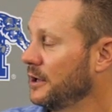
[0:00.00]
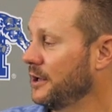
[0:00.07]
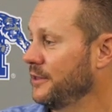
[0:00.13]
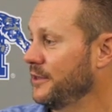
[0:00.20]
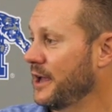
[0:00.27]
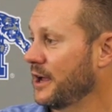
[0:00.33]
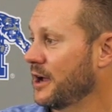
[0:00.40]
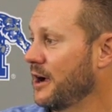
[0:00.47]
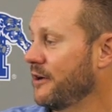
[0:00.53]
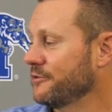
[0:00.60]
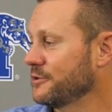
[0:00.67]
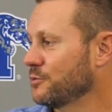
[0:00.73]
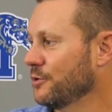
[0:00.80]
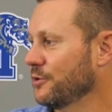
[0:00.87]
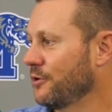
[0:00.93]
in that
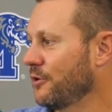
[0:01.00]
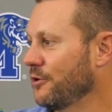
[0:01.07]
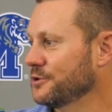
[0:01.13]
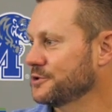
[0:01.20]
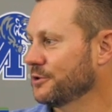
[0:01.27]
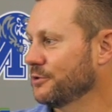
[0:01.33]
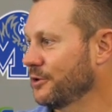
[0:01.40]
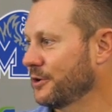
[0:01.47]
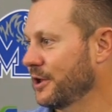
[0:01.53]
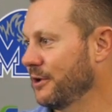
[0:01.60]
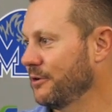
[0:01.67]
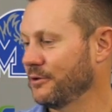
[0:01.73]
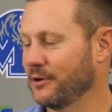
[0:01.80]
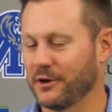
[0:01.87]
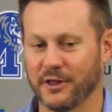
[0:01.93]
conference. Well, they're also look
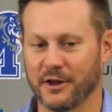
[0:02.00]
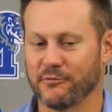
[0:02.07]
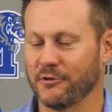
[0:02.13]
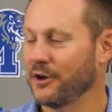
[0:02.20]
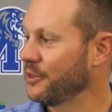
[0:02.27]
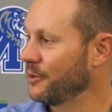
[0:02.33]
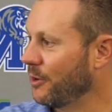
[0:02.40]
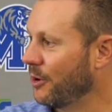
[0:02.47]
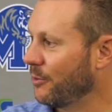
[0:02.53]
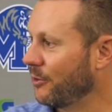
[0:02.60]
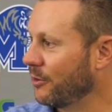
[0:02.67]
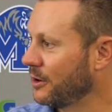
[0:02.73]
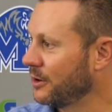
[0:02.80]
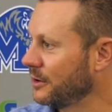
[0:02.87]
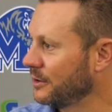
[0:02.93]
at are they running the ball
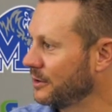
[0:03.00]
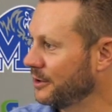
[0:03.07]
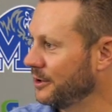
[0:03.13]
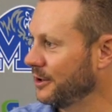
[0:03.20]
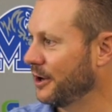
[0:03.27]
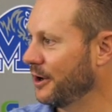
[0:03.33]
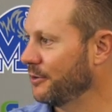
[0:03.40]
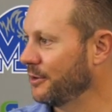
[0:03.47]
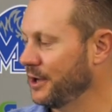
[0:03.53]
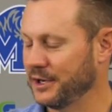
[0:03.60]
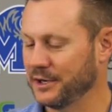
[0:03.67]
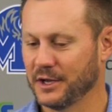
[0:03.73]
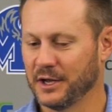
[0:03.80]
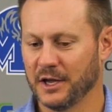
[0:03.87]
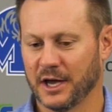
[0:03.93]
more? You know,
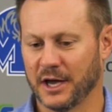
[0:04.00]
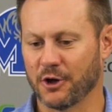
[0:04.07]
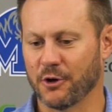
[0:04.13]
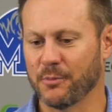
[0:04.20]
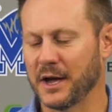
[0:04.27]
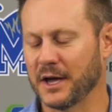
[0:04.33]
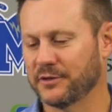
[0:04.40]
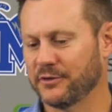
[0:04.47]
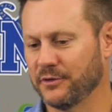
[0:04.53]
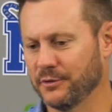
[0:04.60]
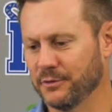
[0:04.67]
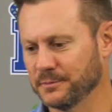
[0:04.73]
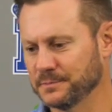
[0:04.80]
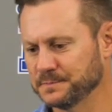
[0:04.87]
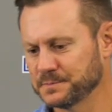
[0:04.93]
and I go back
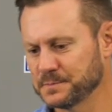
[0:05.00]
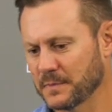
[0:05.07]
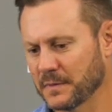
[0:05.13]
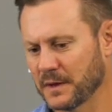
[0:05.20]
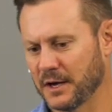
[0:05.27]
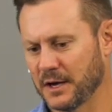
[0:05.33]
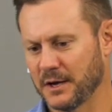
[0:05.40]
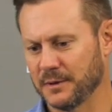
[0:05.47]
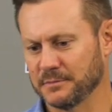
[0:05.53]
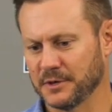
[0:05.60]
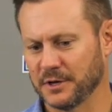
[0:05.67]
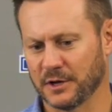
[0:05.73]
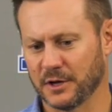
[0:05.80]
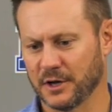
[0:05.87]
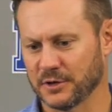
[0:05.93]
to um,
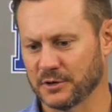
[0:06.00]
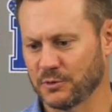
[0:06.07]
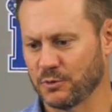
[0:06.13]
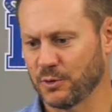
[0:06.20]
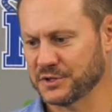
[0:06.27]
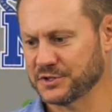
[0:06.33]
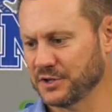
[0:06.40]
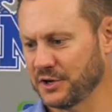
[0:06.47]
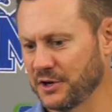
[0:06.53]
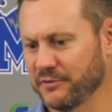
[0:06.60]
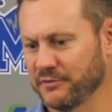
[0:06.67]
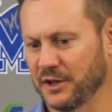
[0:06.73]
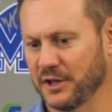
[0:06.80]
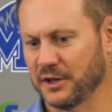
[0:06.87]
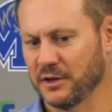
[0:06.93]
a, a quick study
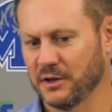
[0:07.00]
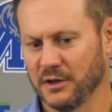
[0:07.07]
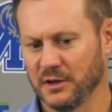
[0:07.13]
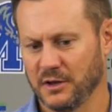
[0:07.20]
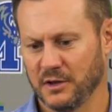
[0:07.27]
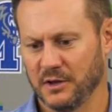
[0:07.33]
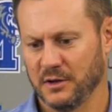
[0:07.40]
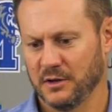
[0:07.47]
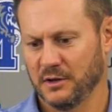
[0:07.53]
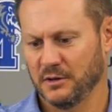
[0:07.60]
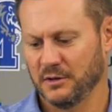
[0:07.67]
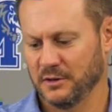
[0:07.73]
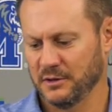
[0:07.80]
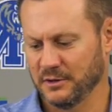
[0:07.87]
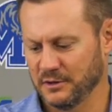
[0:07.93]
of like
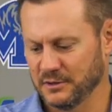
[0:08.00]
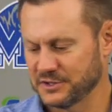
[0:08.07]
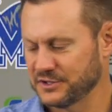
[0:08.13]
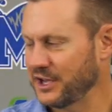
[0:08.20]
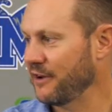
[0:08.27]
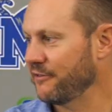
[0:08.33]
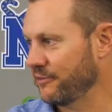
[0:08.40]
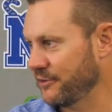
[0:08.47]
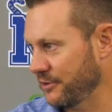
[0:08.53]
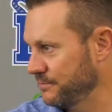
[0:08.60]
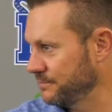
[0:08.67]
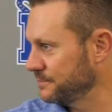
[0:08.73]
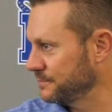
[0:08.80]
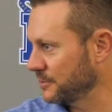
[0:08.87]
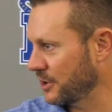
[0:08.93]
Stanford.
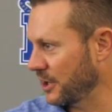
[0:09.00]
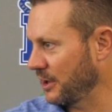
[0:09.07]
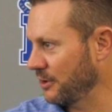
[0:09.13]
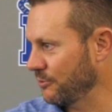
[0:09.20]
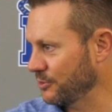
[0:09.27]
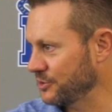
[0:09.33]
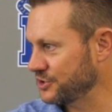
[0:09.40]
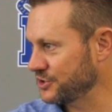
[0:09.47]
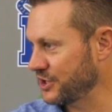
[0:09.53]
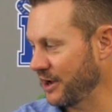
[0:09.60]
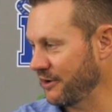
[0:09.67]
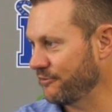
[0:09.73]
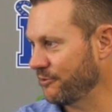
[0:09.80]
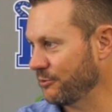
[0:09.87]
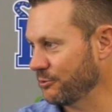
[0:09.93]
Okay, when
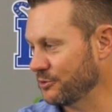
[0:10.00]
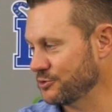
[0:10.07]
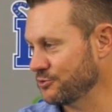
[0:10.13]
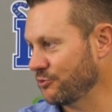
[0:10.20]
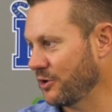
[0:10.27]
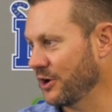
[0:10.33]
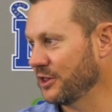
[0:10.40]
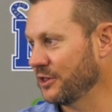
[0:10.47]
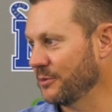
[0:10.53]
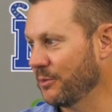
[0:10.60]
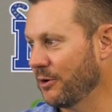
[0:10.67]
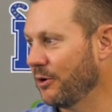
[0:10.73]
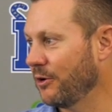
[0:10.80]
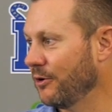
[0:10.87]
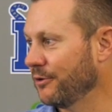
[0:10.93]
Stanford was running the
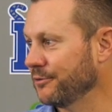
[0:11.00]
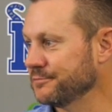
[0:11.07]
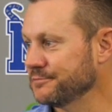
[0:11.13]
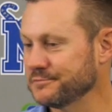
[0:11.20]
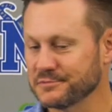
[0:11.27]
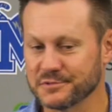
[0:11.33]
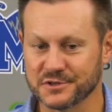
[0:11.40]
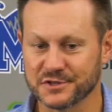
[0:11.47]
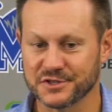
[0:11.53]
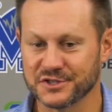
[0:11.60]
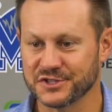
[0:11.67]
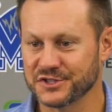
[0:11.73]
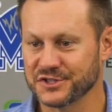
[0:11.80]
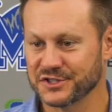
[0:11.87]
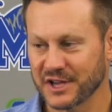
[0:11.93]
ball
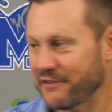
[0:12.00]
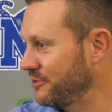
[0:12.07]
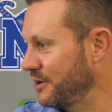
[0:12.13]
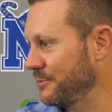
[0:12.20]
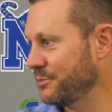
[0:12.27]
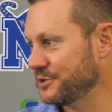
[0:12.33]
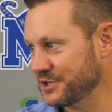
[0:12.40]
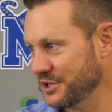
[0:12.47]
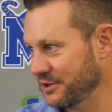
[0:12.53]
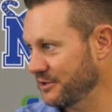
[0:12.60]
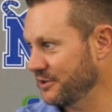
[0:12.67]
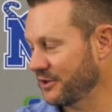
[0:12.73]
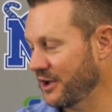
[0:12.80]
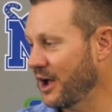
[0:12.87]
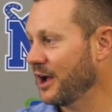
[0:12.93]
70% of
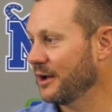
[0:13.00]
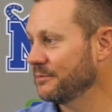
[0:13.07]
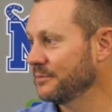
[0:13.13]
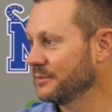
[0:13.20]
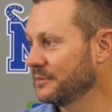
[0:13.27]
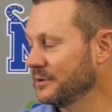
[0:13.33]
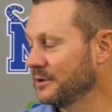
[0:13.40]
the time,